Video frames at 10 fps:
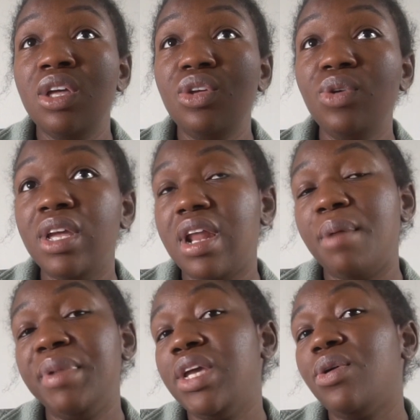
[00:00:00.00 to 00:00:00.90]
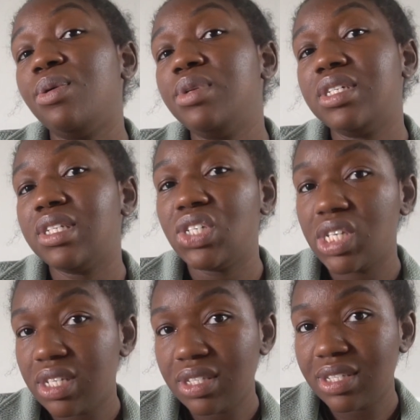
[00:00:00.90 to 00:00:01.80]
you cannot make your own
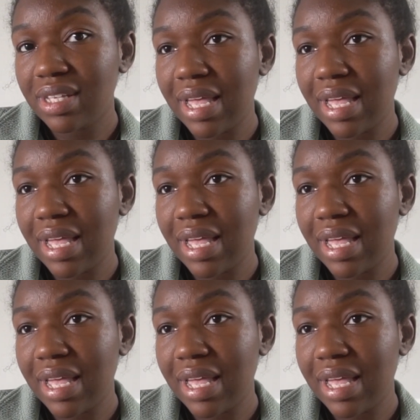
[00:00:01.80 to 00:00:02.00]
decisions.